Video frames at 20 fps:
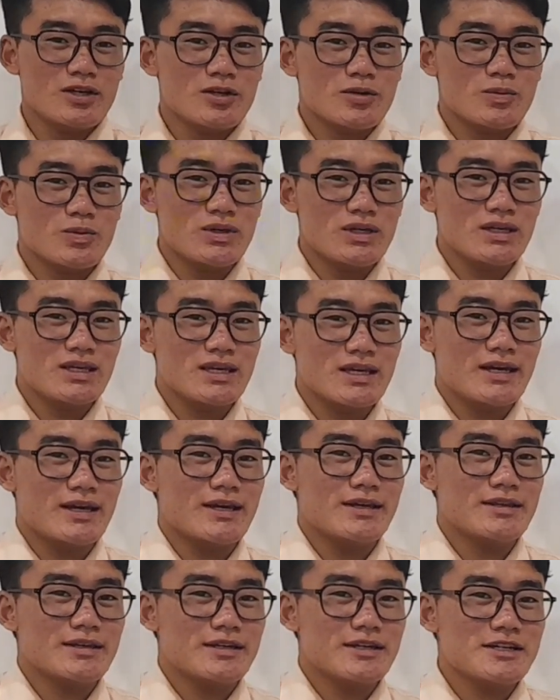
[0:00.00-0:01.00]
we
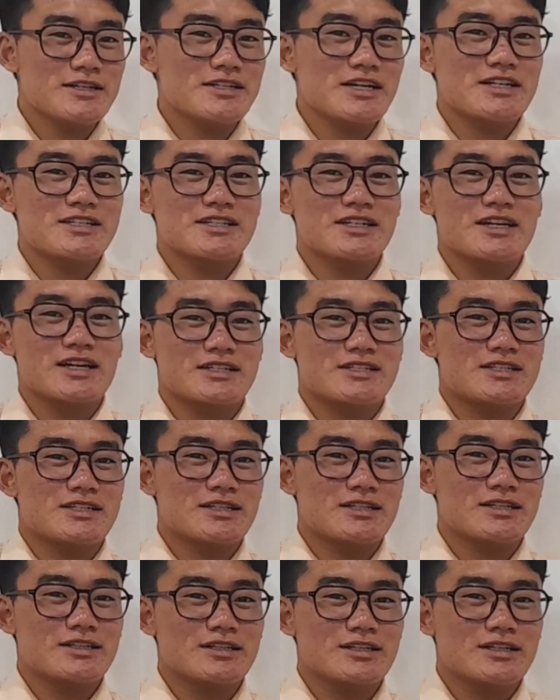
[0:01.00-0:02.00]
can eradicate
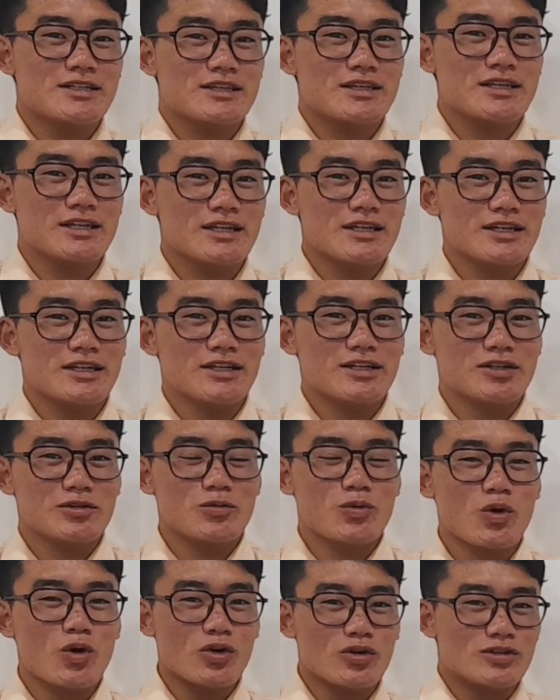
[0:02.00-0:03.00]
the
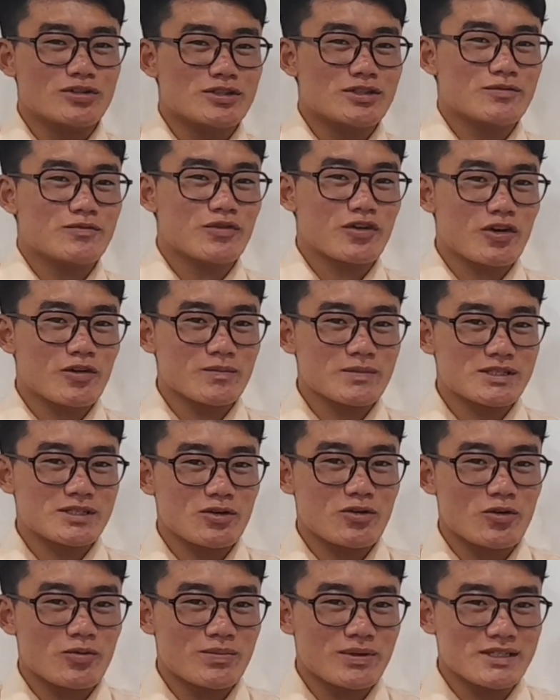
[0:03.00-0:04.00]
world from
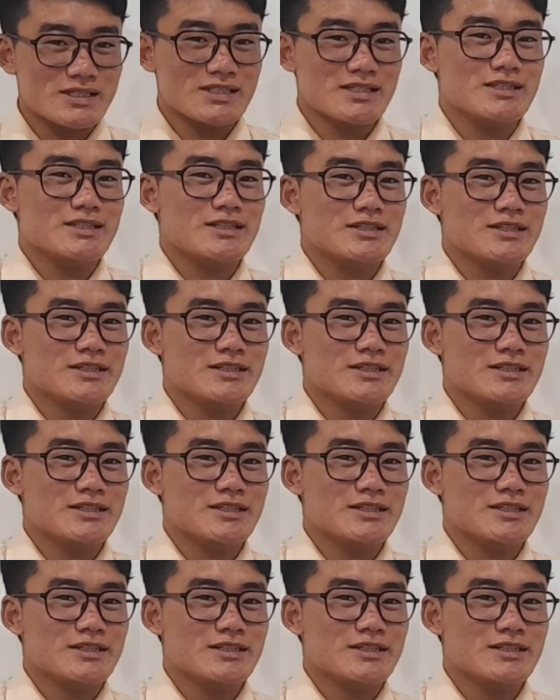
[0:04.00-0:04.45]
COPD.